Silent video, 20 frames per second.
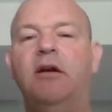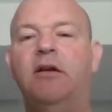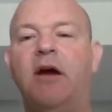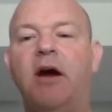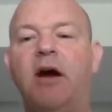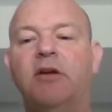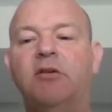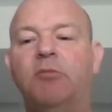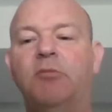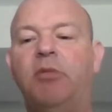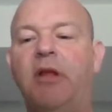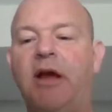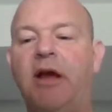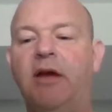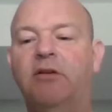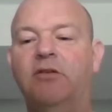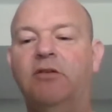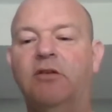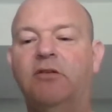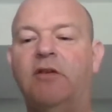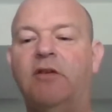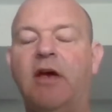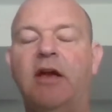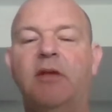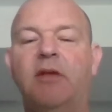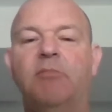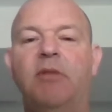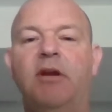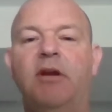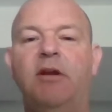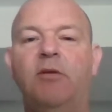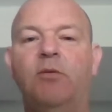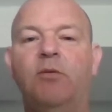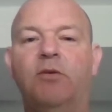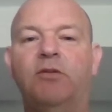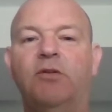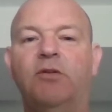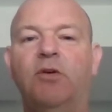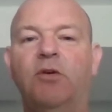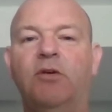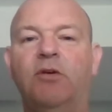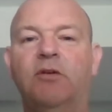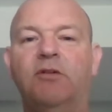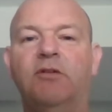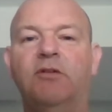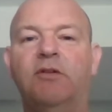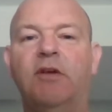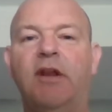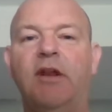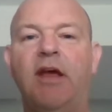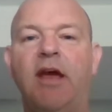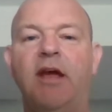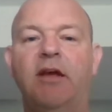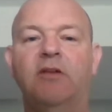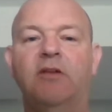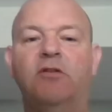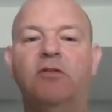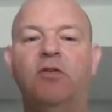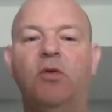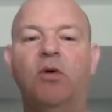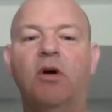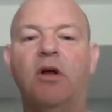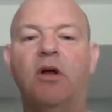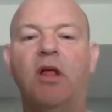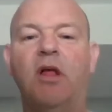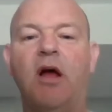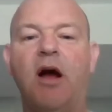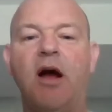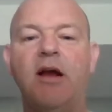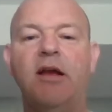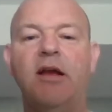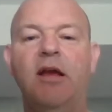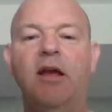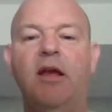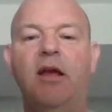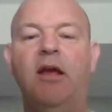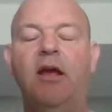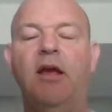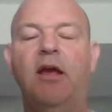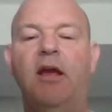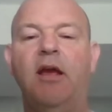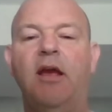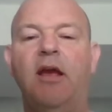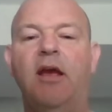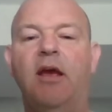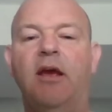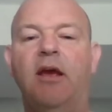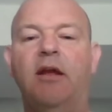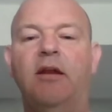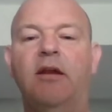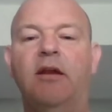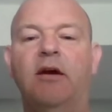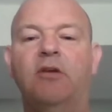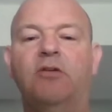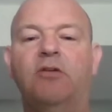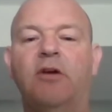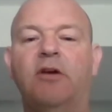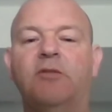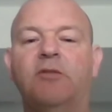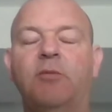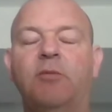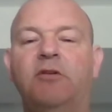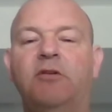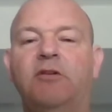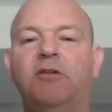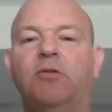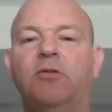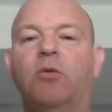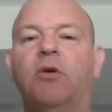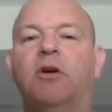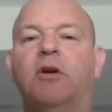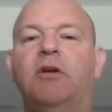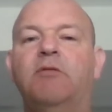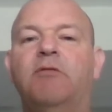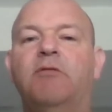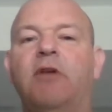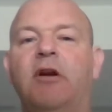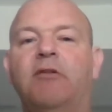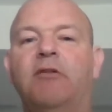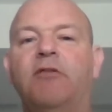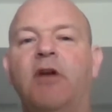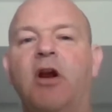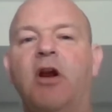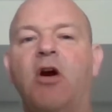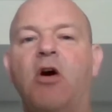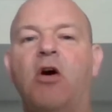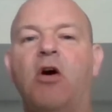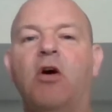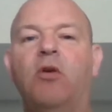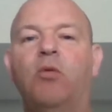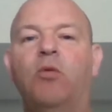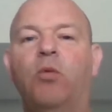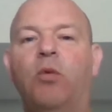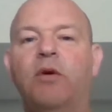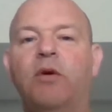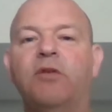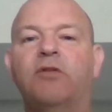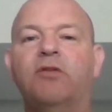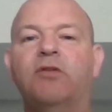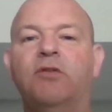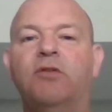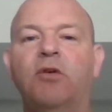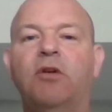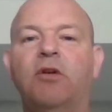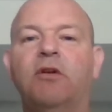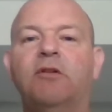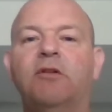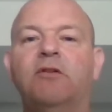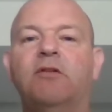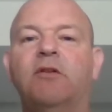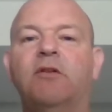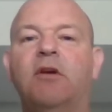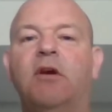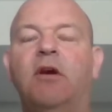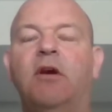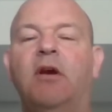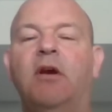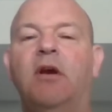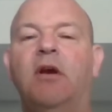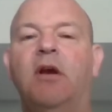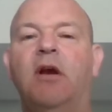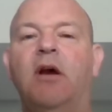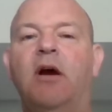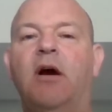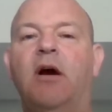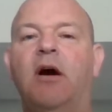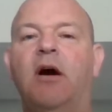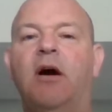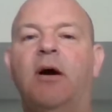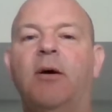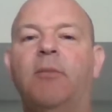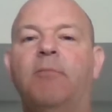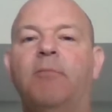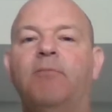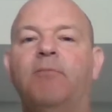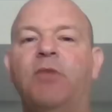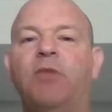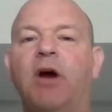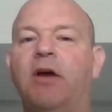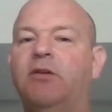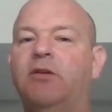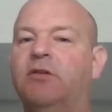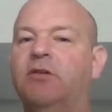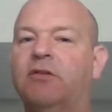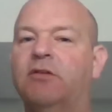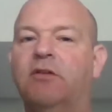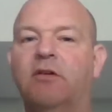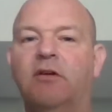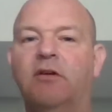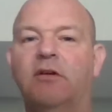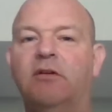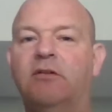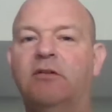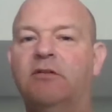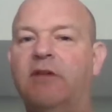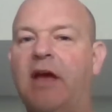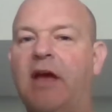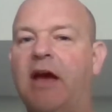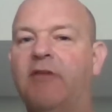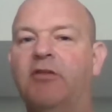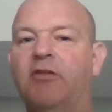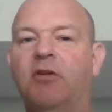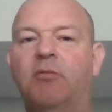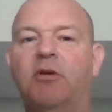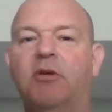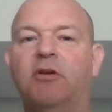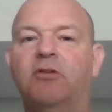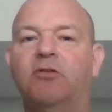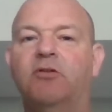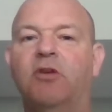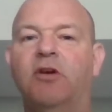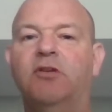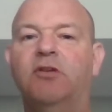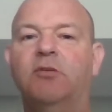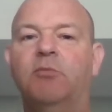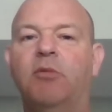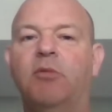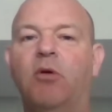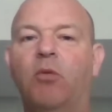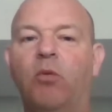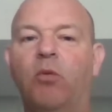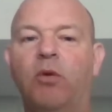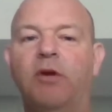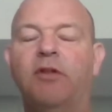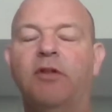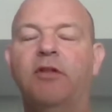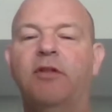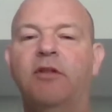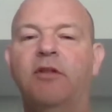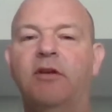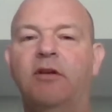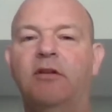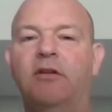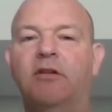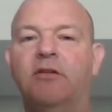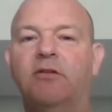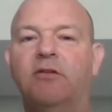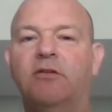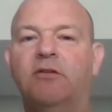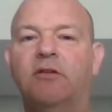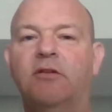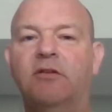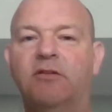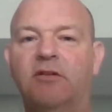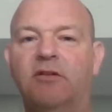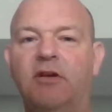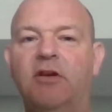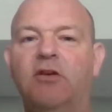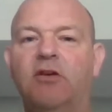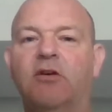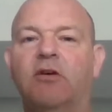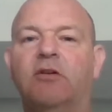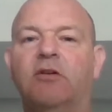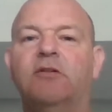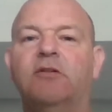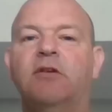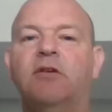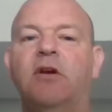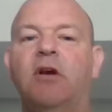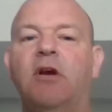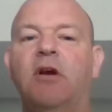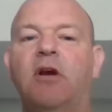Dr. Platt just had a meeting with students today at 2 o'clock. And trust me, she's working very, very hard with students, not just the staff and administration, but with the seniors